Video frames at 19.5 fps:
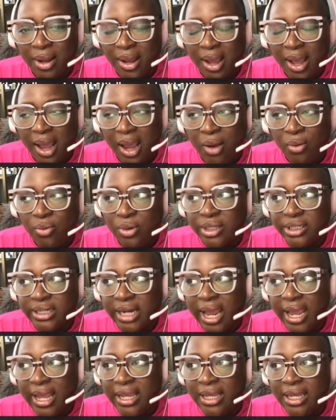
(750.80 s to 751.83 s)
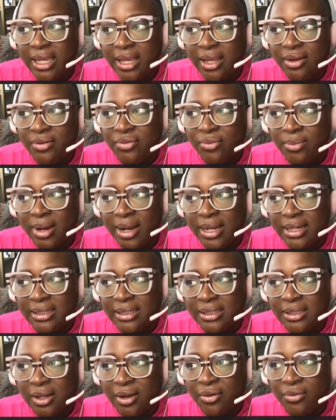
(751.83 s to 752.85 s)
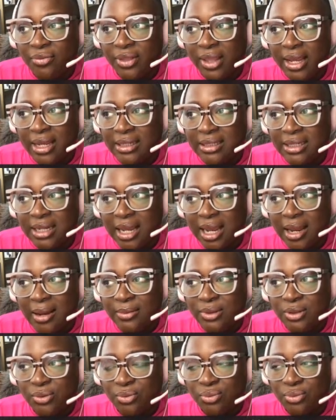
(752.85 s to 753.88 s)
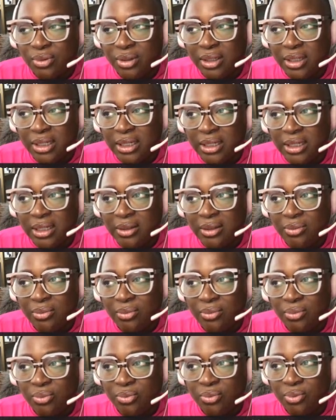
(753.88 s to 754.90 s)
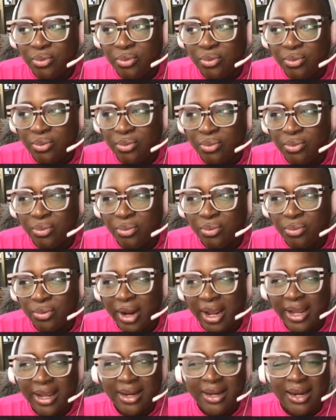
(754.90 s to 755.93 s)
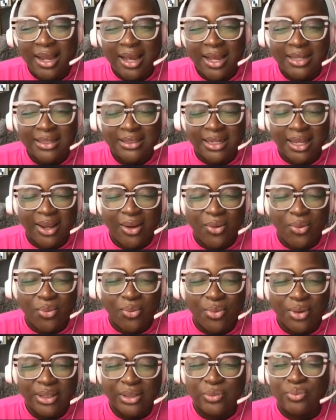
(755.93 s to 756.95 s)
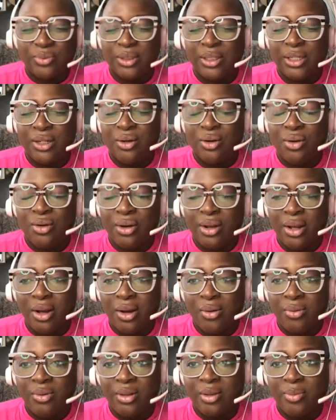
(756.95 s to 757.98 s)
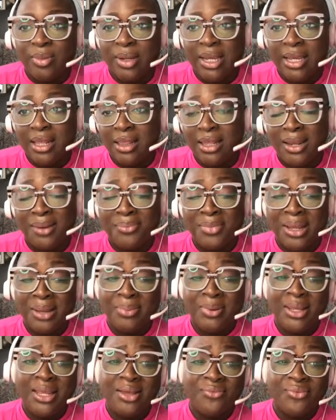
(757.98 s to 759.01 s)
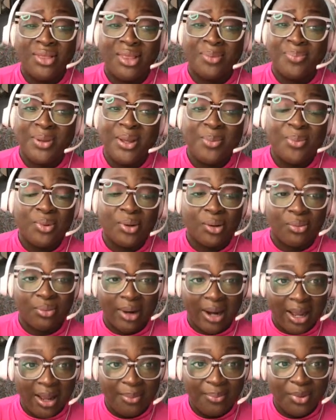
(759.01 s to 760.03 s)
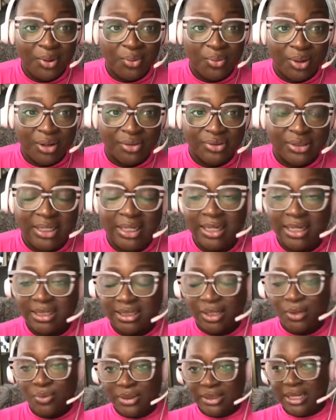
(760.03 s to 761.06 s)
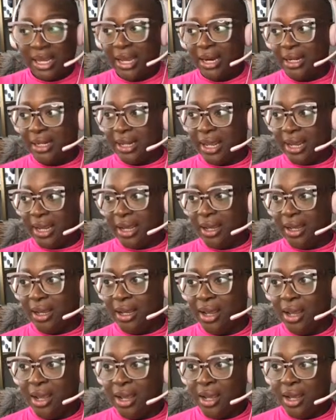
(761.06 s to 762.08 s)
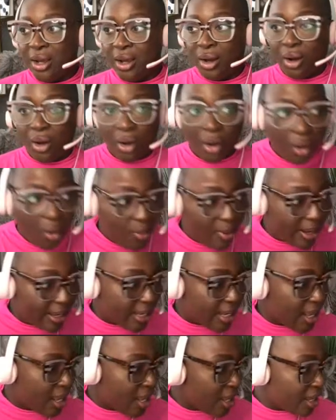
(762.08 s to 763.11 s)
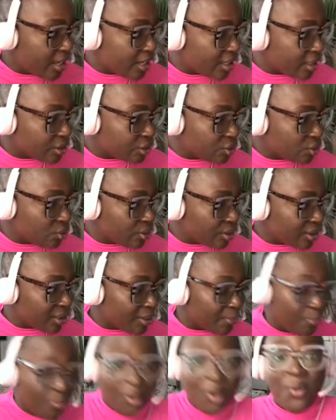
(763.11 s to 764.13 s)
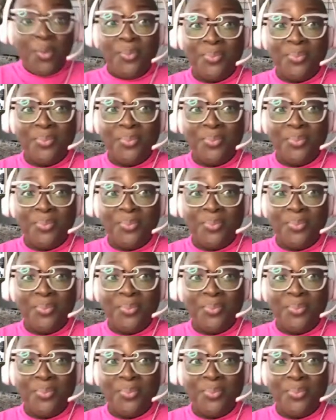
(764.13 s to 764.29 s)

I wish I gave myself that time to really r- recognize like what's really going on with me, and then maybe even the people around me would have seen, because it was kind of like a, "Oh my god," a stroke, and then boop.